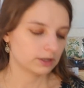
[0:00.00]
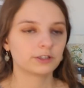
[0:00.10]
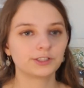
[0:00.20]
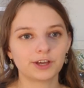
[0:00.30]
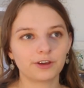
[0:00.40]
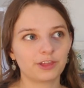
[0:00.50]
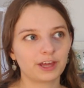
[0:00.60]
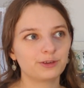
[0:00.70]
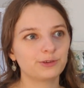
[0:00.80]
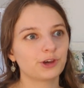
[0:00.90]
So
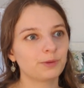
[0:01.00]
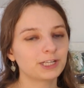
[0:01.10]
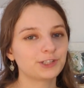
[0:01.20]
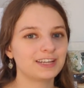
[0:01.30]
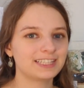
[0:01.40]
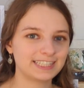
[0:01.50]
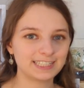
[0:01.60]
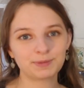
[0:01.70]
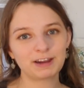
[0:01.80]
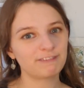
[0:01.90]
thank you so much for listening
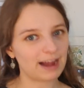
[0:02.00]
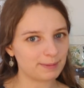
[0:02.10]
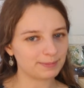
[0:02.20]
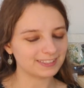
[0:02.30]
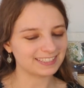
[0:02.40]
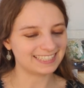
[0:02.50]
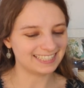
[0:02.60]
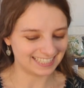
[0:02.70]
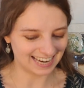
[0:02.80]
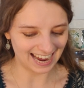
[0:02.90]
to my rambles
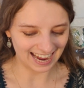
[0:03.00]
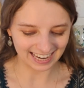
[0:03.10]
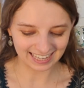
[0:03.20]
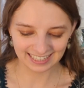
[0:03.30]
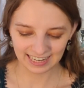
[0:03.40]
today.